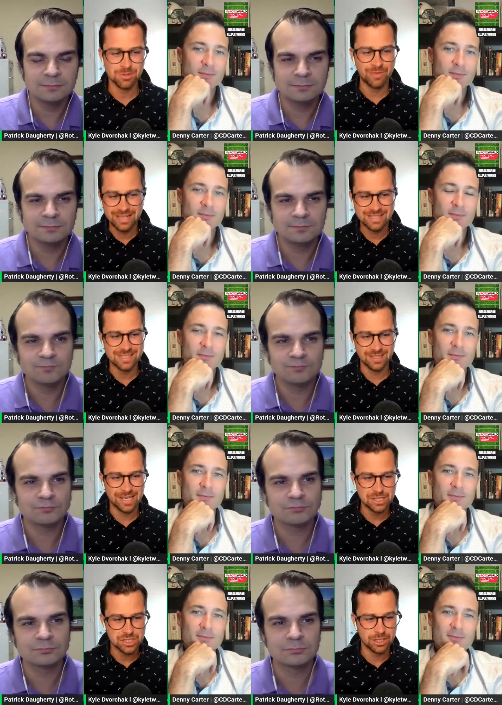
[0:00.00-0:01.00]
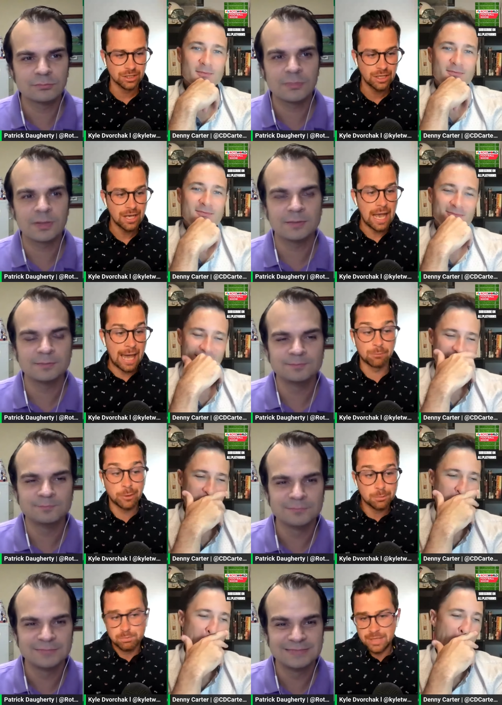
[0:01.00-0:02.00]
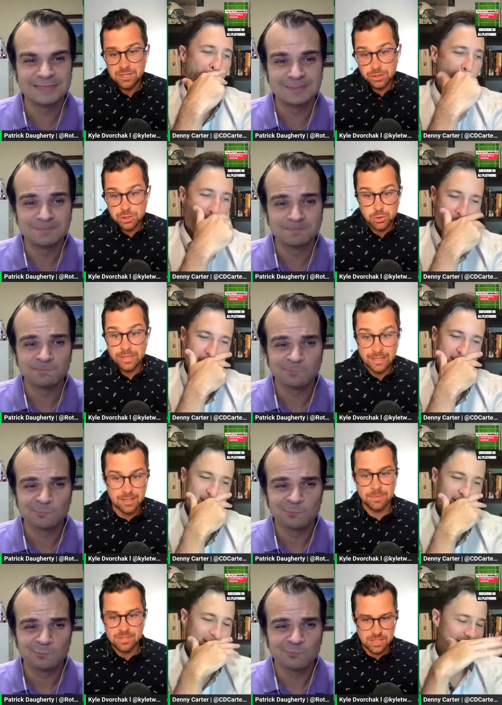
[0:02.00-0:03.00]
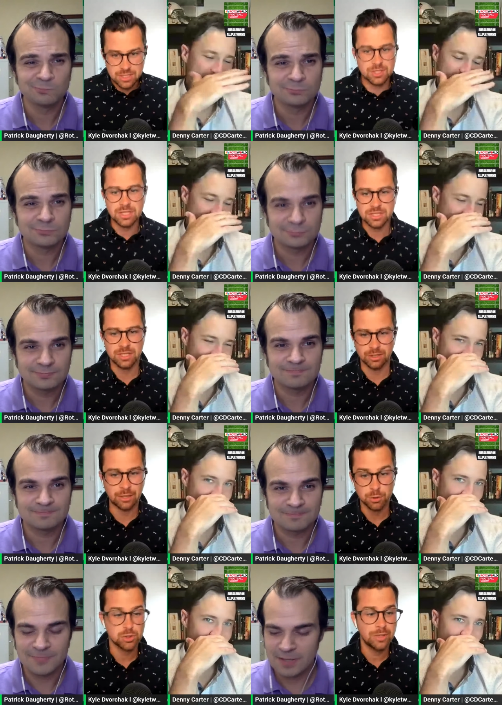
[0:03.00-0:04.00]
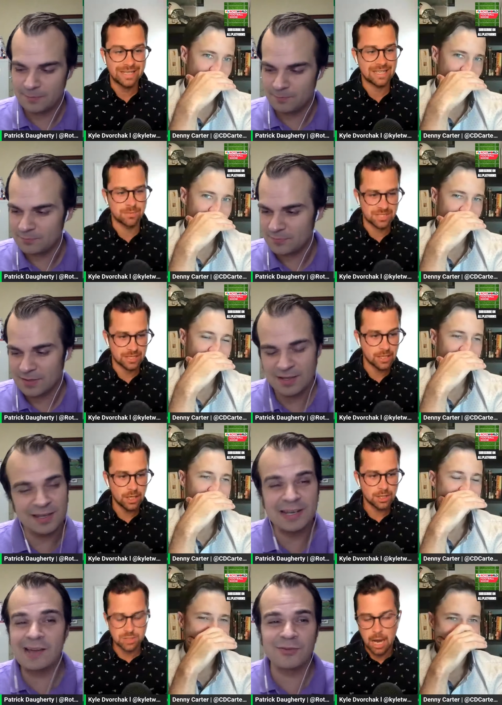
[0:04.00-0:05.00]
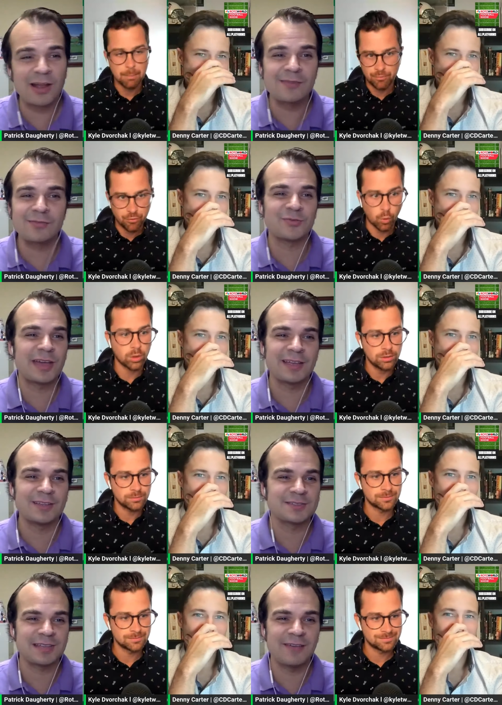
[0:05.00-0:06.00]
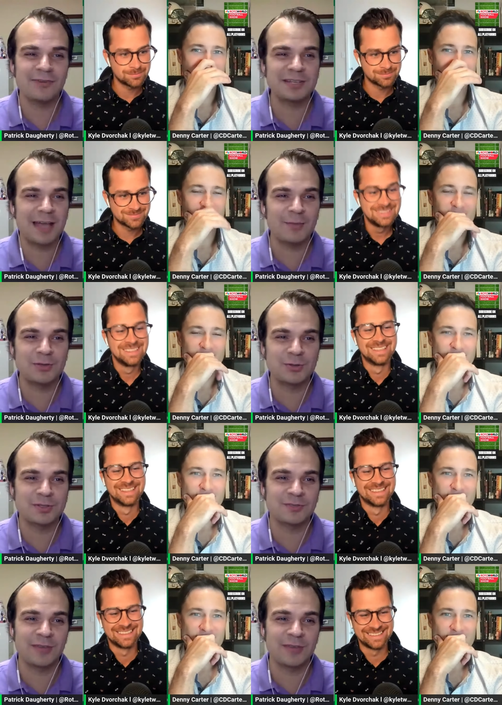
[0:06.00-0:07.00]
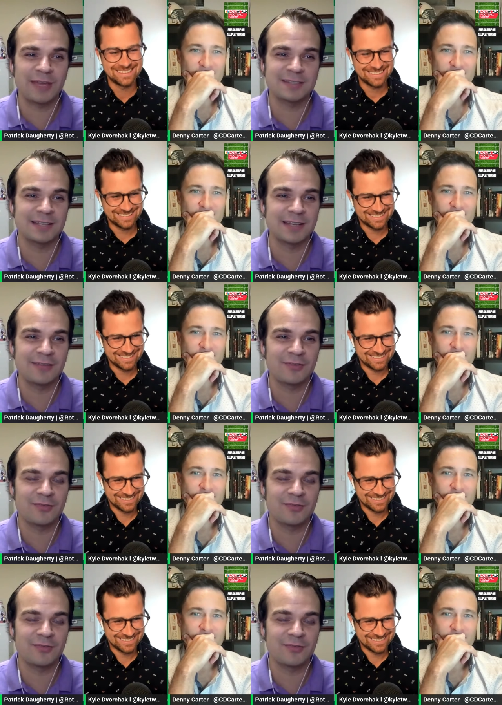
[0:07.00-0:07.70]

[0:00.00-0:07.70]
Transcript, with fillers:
Speaker 1: of fantasy last year, and we're basically treating him as such this year. Like we're treating him as a it never ever four. fails.
Speaker 2: Every time we do this in fantasy, it never